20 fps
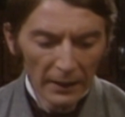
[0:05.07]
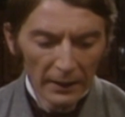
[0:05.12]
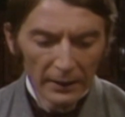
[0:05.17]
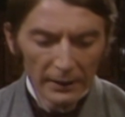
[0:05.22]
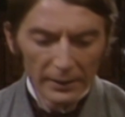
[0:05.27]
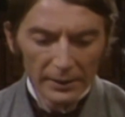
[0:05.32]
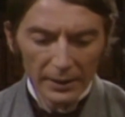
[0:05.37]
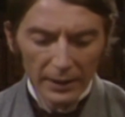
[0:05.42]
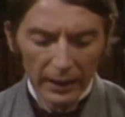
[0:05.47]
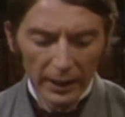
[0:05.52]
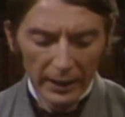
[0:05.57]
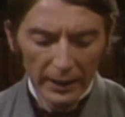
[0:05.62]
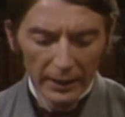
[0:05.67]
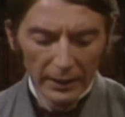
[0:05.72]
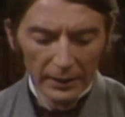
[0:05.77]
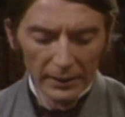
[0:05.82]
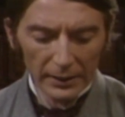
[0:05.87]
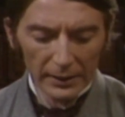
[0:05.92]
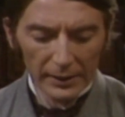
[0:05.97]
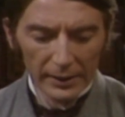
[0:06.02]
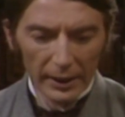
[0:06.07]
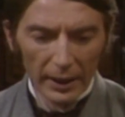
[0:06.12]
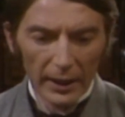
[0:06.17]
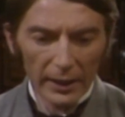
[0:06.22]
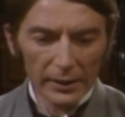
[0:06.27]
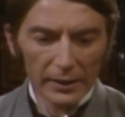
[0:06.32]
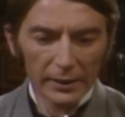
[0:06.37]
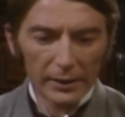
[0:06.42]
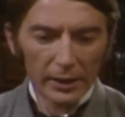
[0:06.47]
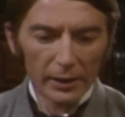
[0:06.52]
It's clear,
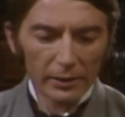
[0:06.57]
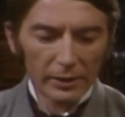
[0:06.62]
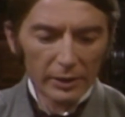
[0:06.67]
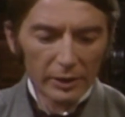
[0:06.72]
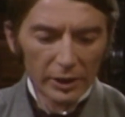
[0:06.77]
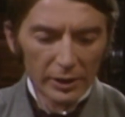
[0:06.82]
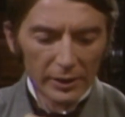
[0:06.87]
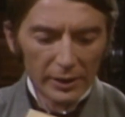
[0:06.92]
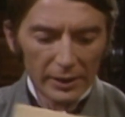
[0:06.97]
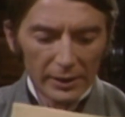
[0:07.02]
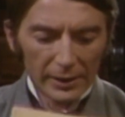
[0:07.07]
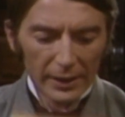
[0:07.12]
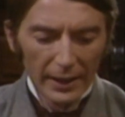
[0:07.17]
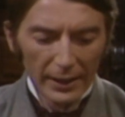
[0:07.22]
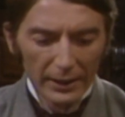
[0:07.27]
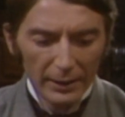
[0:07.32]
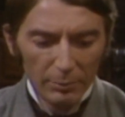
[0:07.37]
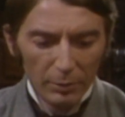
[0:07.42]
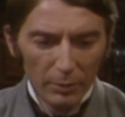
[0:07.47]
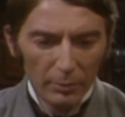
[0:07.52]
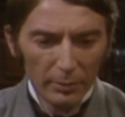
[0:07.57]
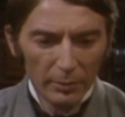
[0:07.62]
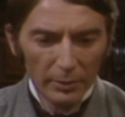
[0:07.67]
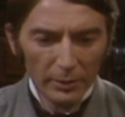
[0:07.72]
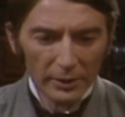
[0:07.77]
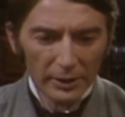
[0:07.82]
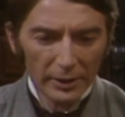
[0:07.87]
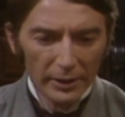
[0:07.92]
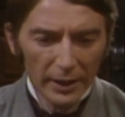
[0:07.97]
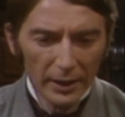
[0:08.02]
concise, and tells us just exactly what we
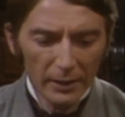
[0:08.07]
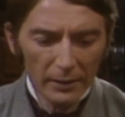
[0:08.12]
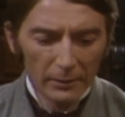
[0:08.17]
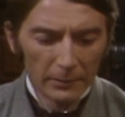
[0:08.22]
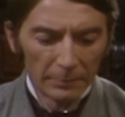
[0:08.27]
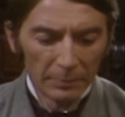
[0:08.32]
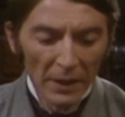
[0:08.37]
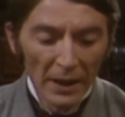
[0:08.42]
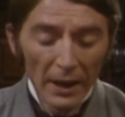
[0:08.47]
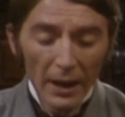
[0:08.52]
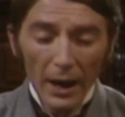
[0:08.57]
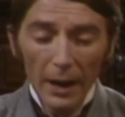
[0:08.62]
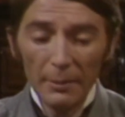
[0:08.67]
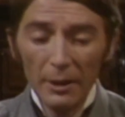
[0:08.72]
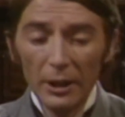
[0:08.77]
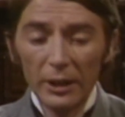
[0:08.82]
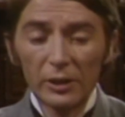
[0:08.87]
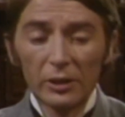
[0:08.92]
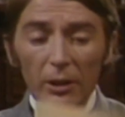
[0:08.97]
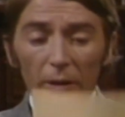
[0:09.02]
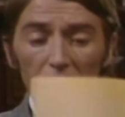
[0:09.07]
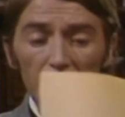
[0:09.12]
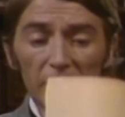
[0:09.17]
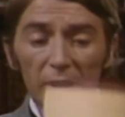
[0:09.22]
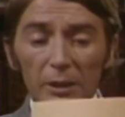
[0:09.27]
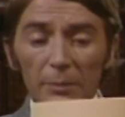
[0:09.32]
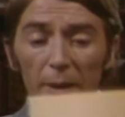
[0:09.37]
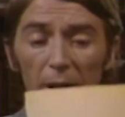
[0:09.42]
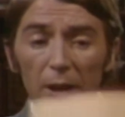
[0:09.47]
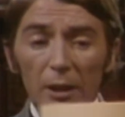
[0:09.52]
want to know. I'm only sorry
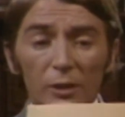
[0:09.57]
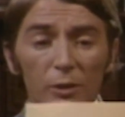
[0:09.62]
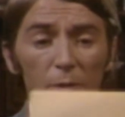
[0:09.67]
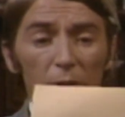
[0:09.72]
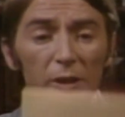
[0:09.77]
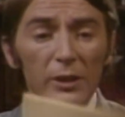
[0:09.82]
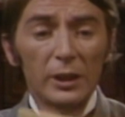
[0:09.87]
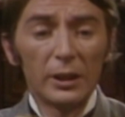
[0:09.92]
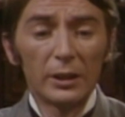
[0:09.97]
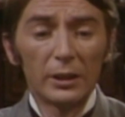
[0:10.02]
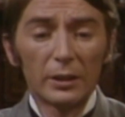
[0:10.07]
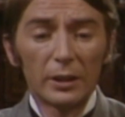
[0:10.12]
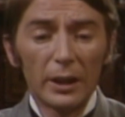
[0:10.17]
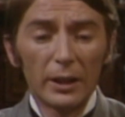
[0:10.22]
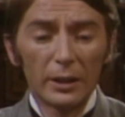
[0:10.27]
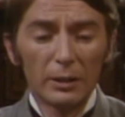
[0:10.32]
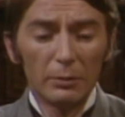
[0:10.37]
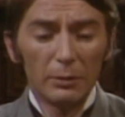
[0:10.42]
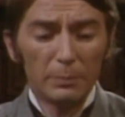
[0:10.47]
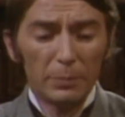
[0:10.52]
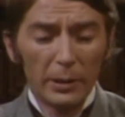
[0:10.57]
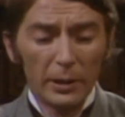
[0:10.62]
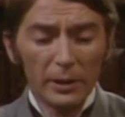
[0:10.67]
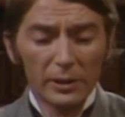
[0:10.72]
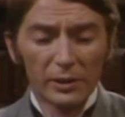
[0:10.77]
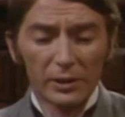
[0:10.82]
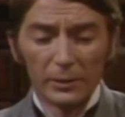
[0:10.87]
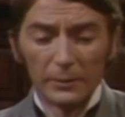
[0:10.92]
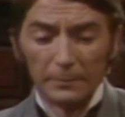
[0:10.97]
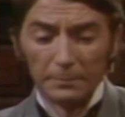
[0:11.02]
Mr. Mallows wasn't here to thank you in
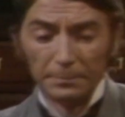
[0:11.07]
person.